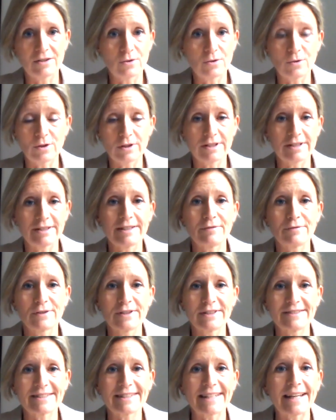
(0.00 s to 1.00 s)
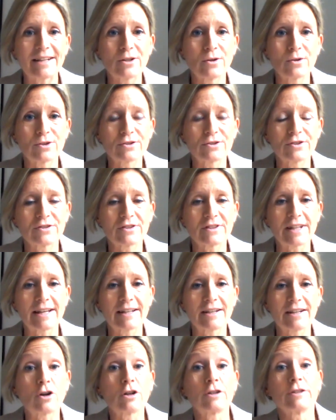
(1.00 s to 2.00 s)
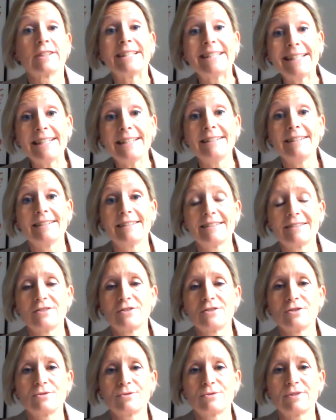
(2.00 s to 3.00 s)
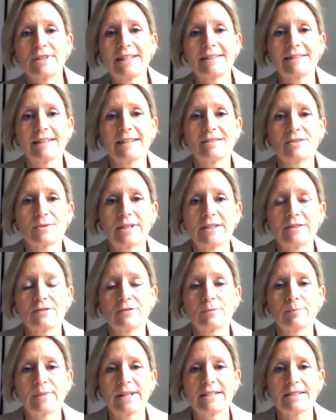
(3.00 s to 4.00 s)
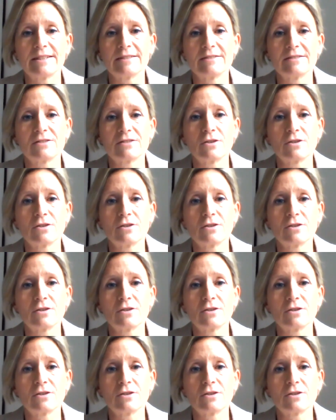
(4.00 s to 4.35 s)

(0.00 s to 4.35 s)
all the different stakeholders that are needed to create that transformation.